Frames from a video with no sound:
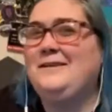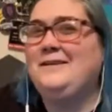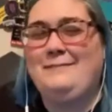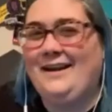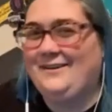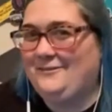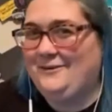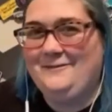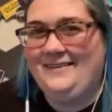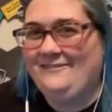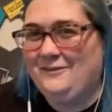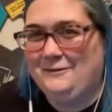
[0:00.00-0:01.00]
expect from
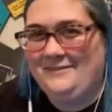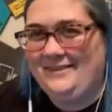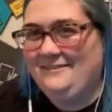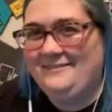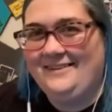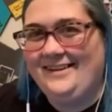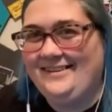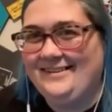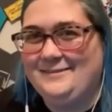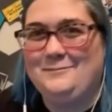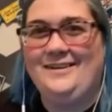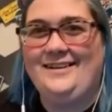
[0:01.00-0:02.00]
from Leroy at
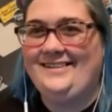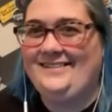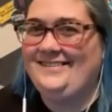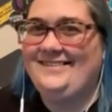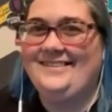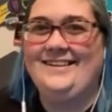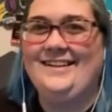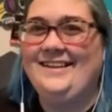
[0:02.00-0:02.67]
this point. It's